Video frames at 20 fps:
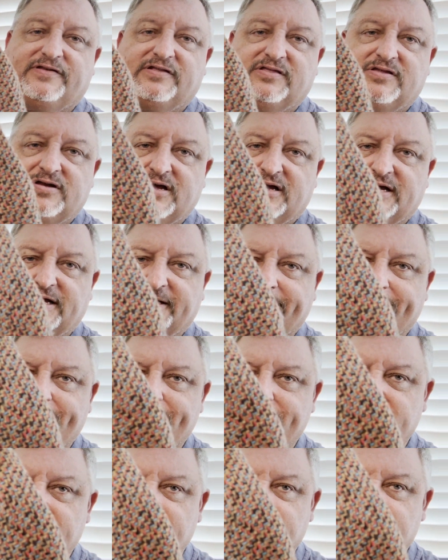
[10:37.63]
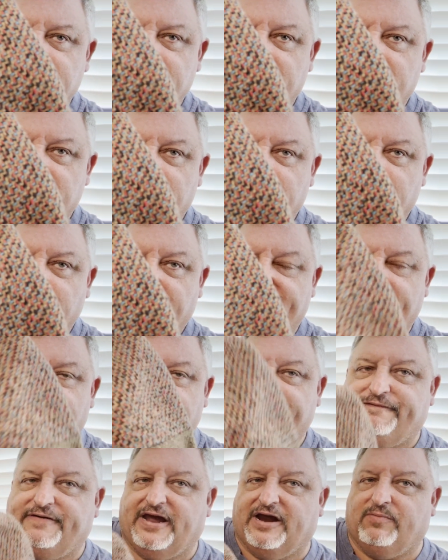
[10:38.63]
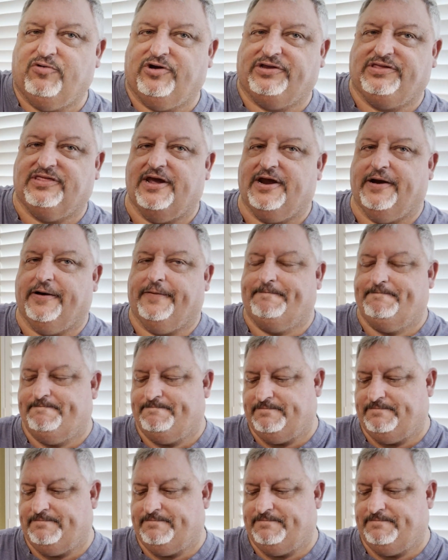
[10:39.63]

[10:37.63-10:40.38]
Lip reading: along with that fabric there.